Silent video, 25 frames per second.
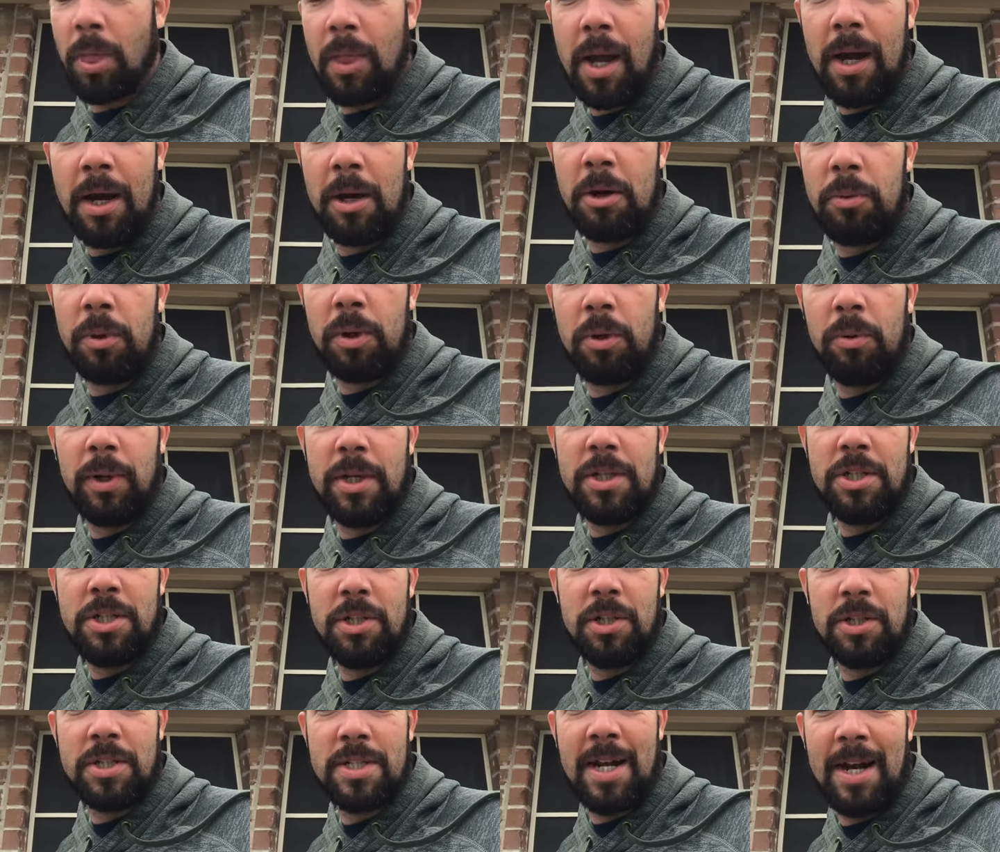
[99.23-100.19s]
I don't want to
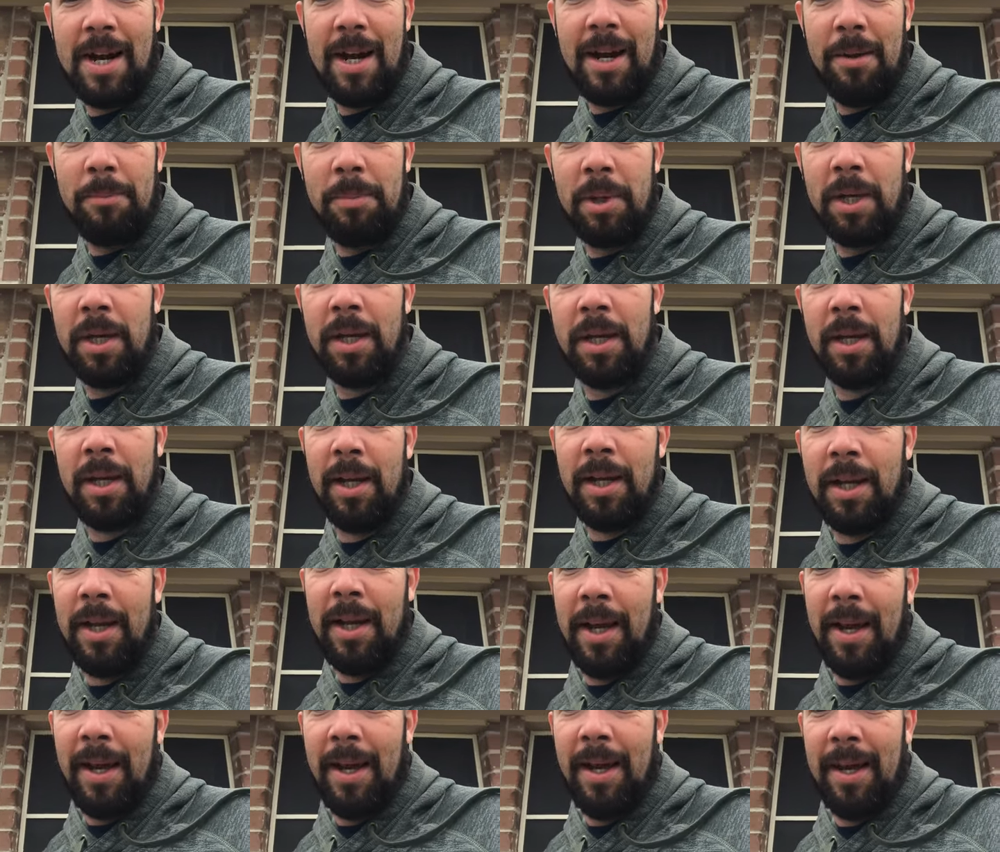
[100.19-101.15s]
waste your time,
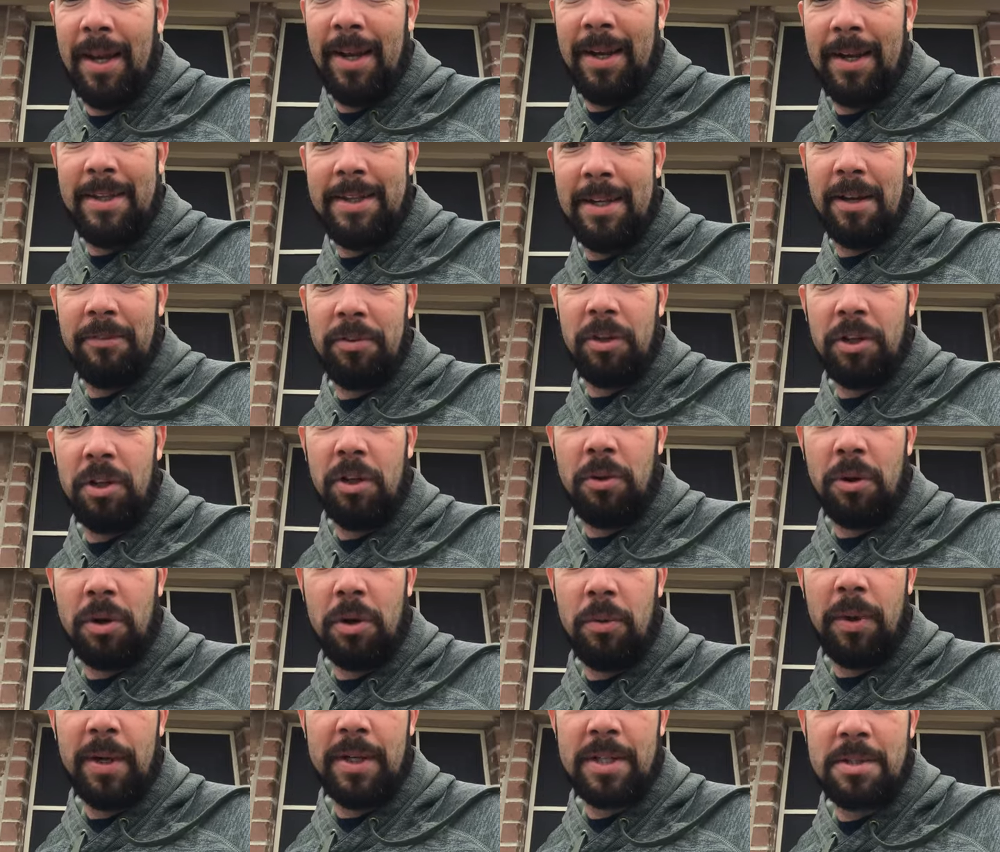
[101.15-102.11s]
and I definitely don't
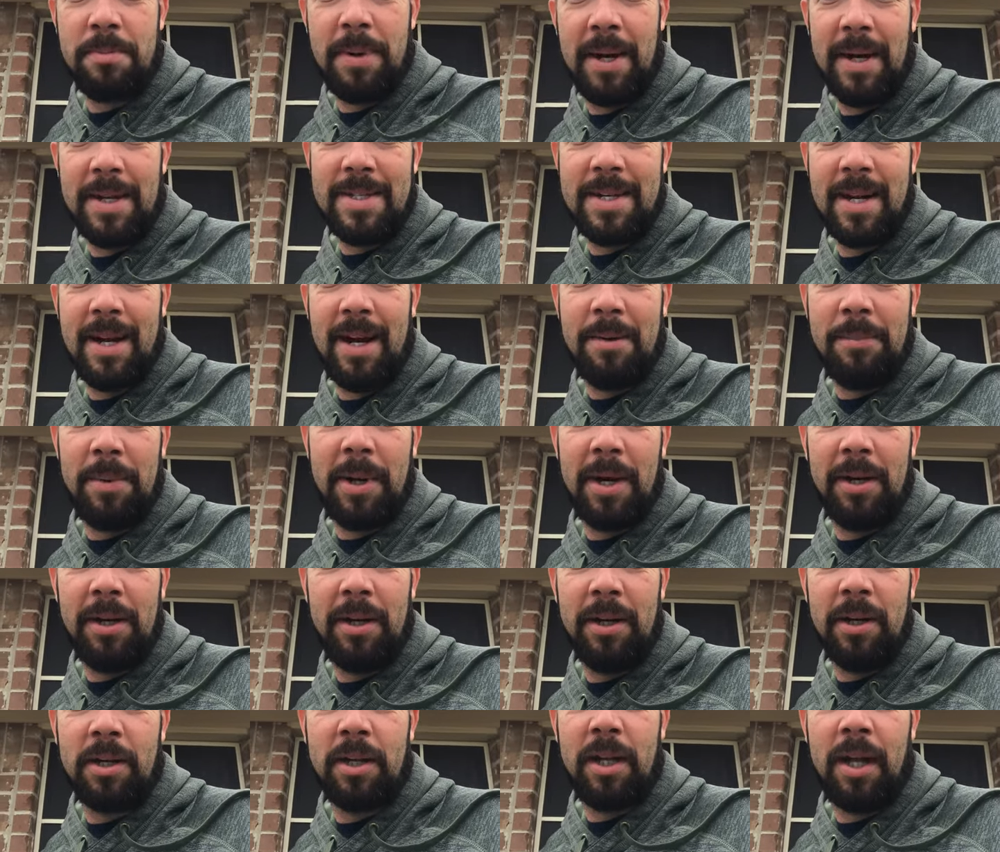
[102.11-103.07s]
want to waste my time
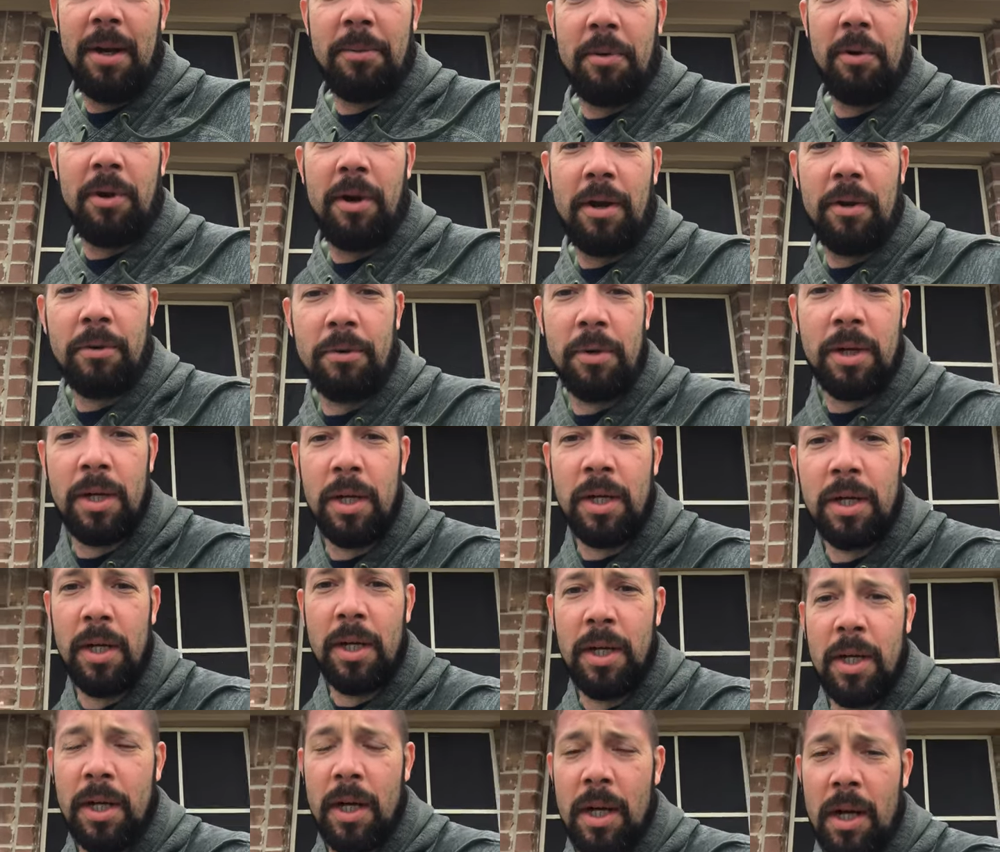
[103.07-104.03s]
out here climbing
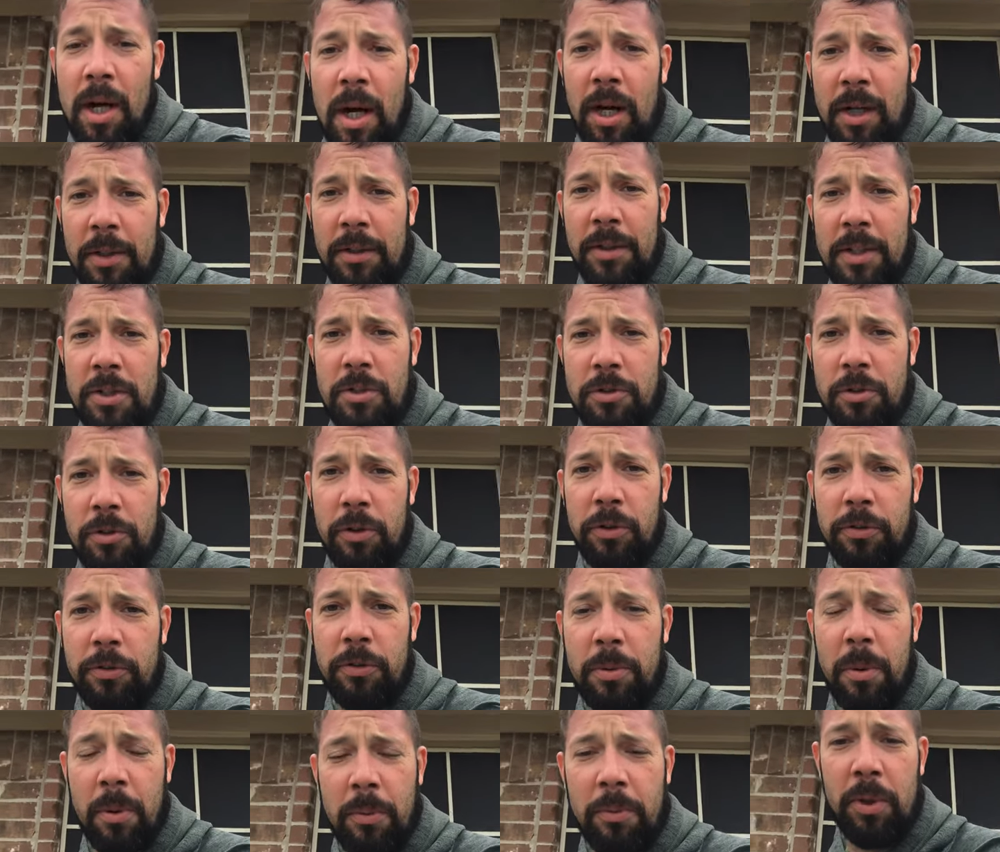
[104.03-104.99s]
around on these
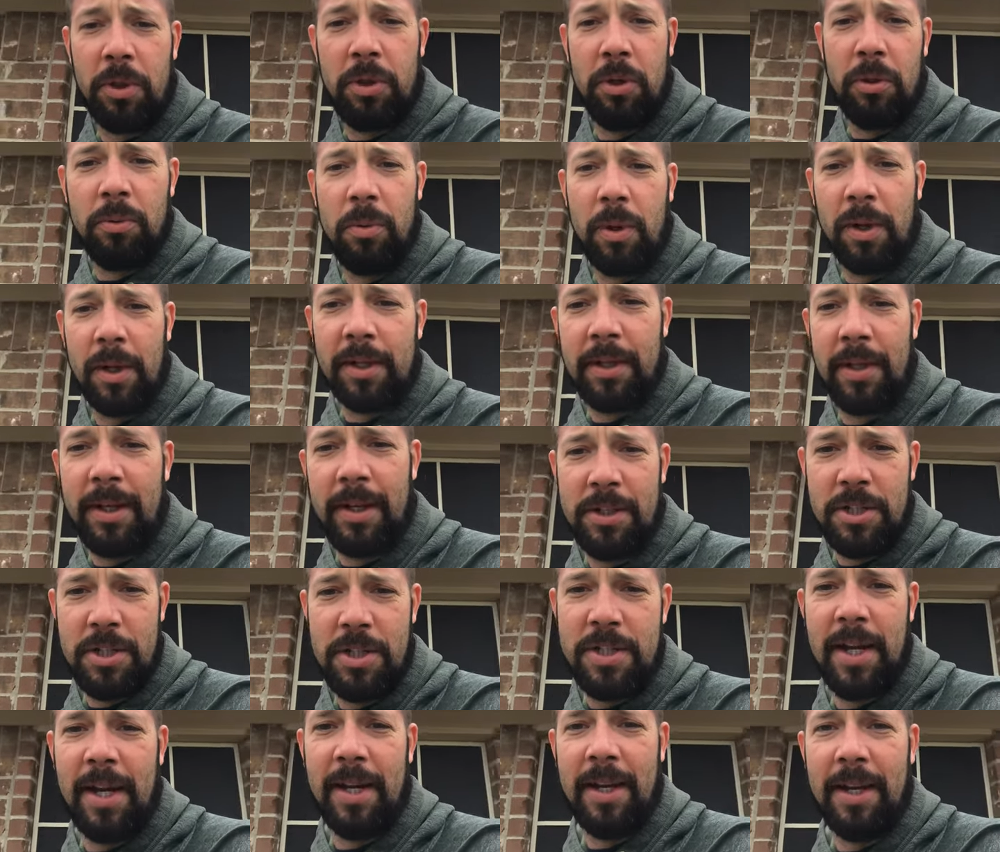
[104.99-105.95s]
roofs. So we do want to get
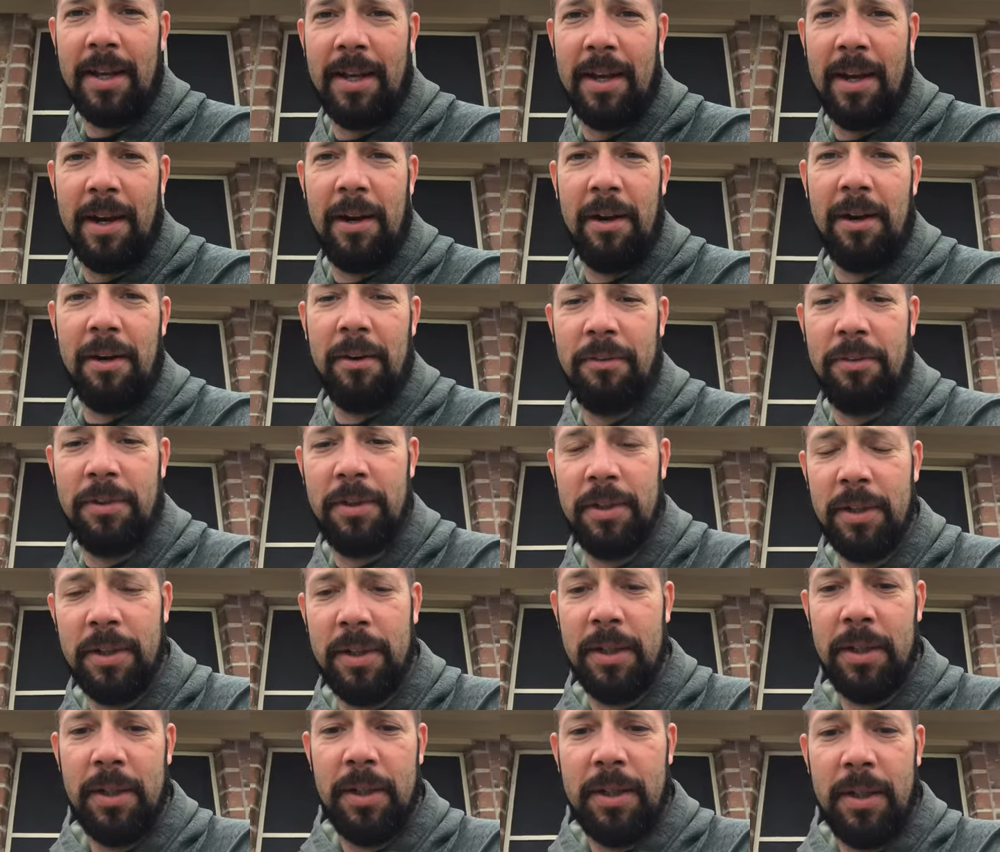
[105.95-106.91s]
you taken care
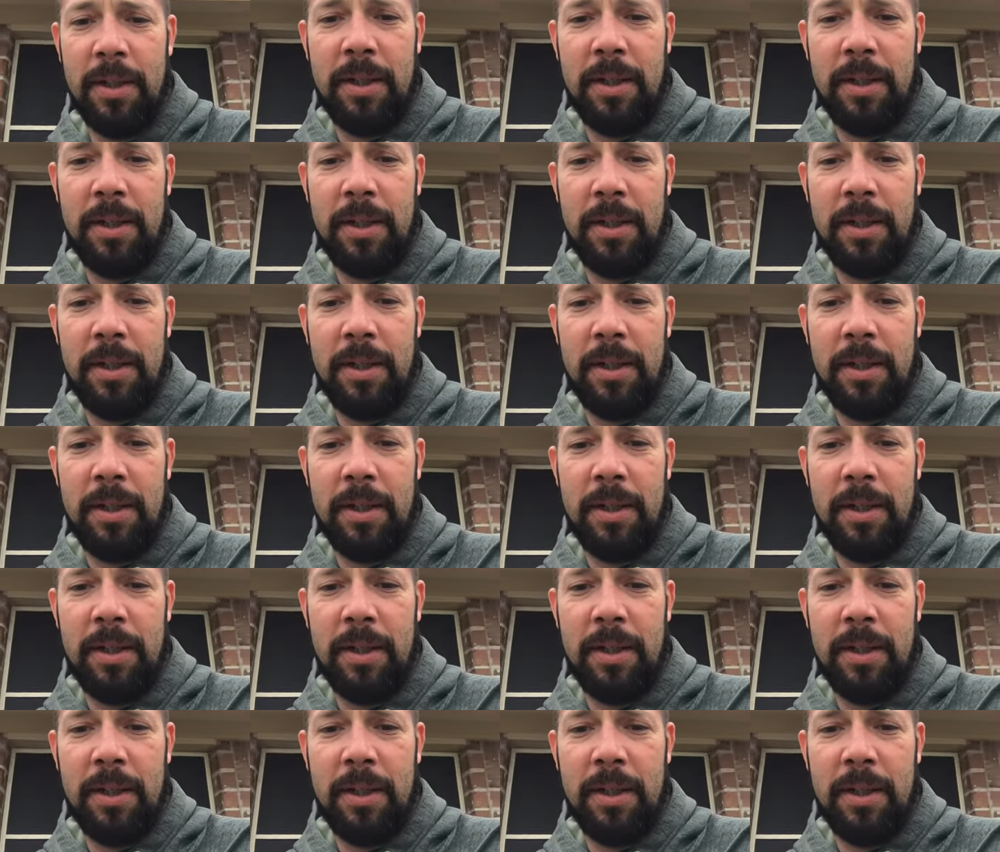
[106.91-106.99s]
of.